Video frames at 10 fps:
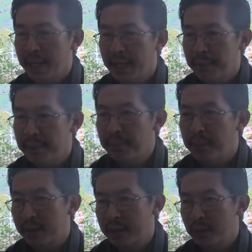have been
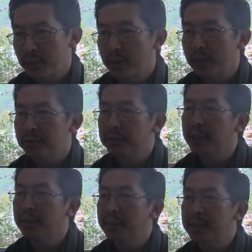partnered to a lot of
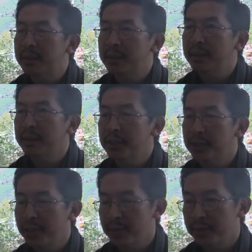government
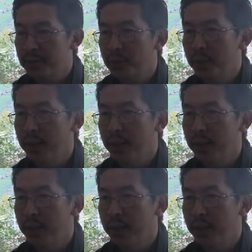initiatives